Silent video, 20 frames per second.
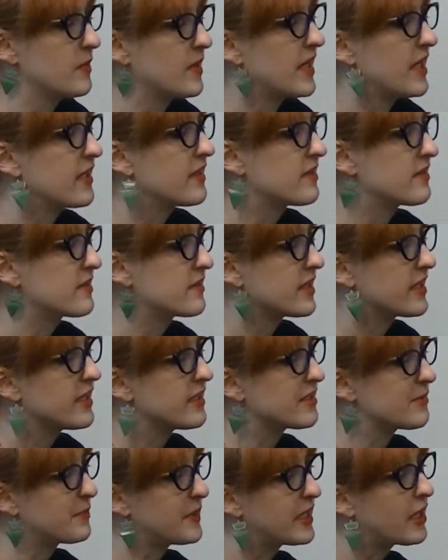
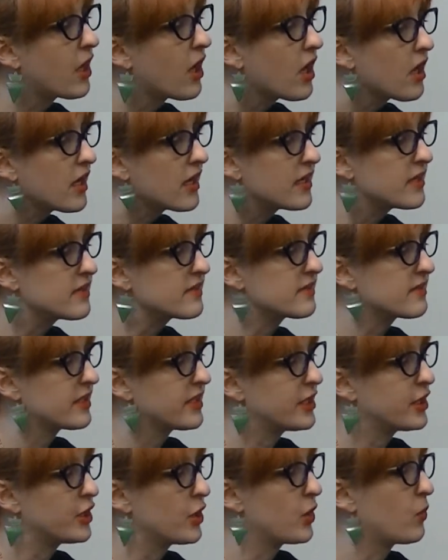It's because,
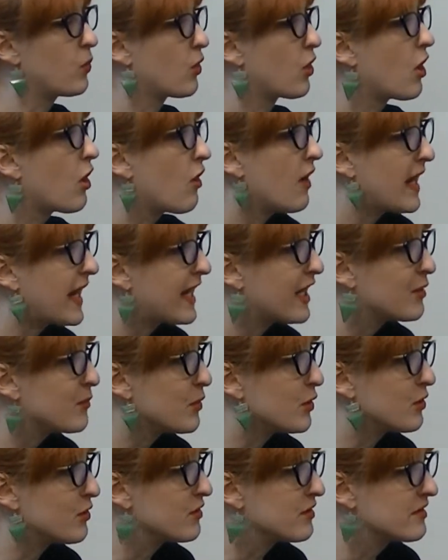we're all
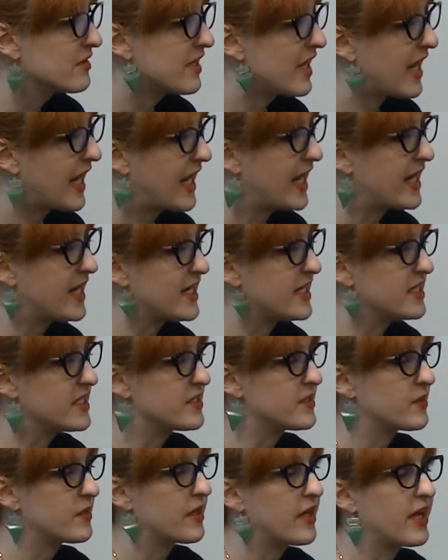animals,
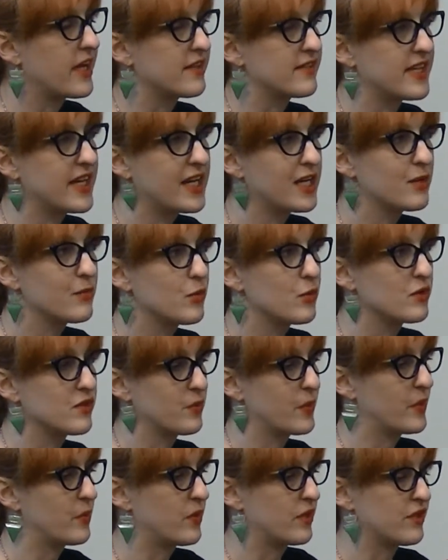and as animals
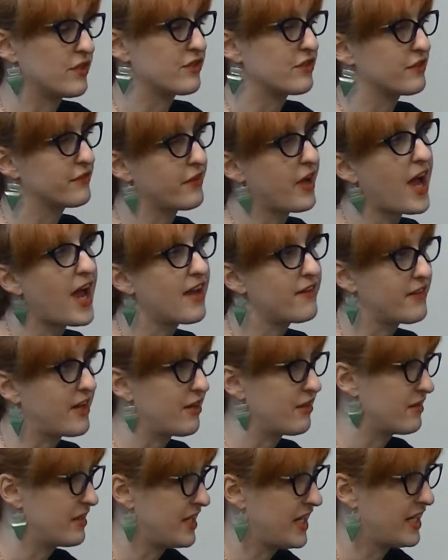we want to survive
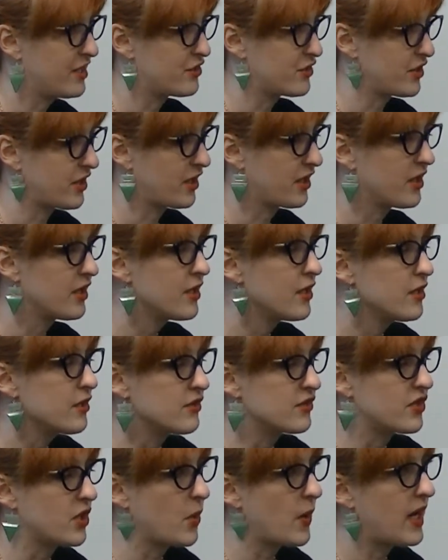out in nature.
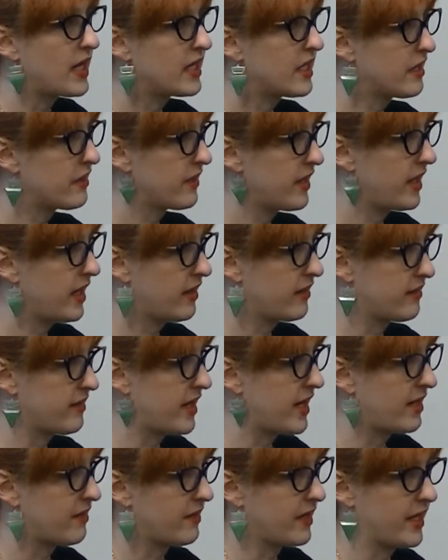So anything
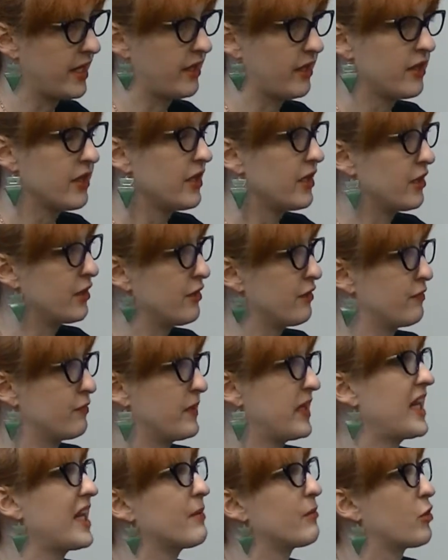that, if
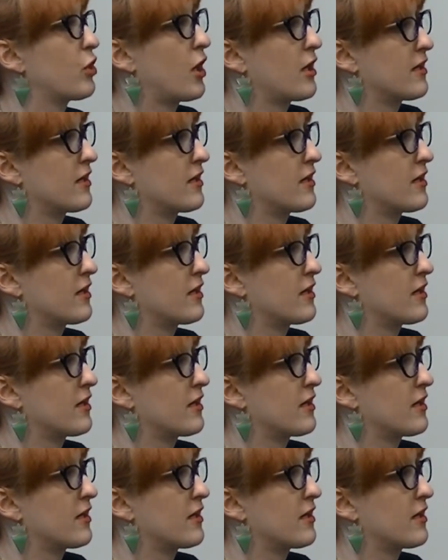we